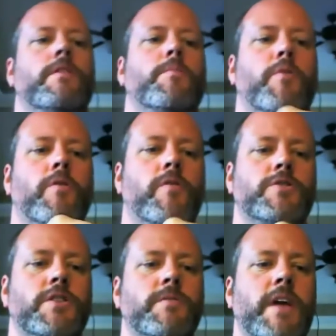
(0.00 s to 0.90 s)
the Pro
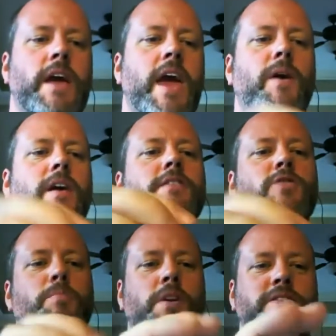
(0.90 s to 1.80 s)
version. Anyway,
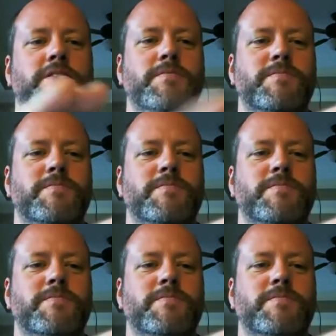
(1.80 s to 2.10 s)
sorry, Preston.